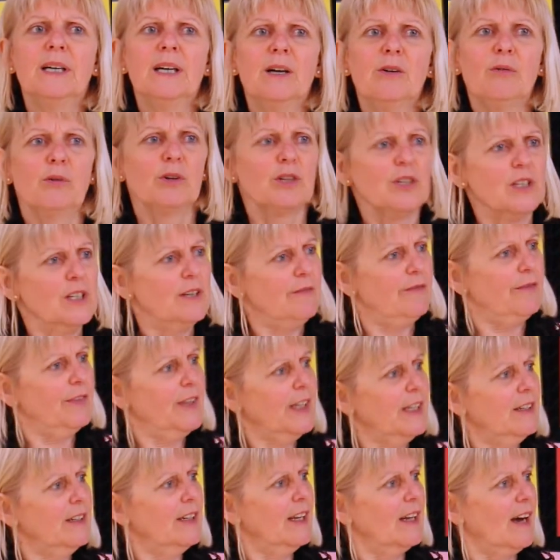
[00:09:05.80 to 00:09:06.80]
What does it
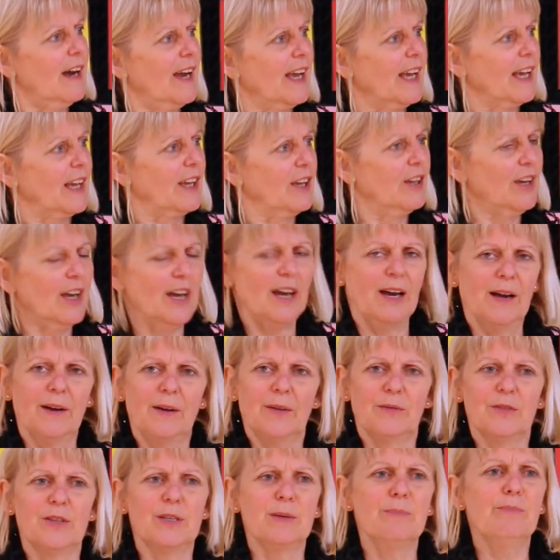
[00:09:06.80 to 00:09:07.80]
feel like? Yeah,
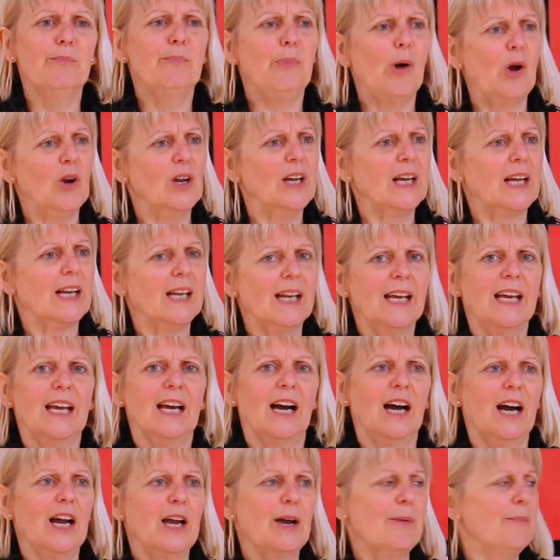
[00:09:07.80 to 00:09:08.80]
symbolically,
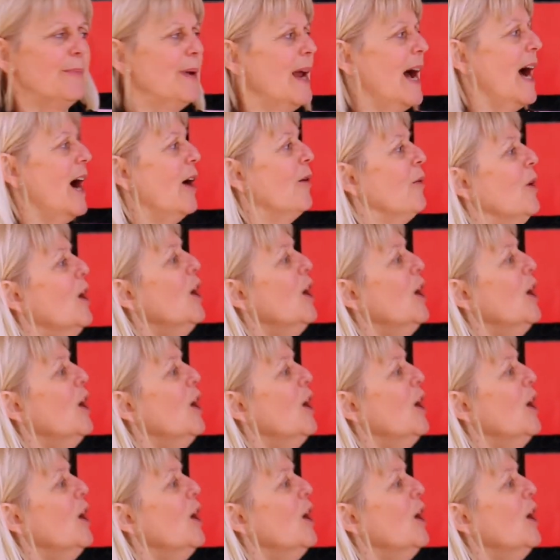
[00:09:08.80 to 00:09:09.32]
I am now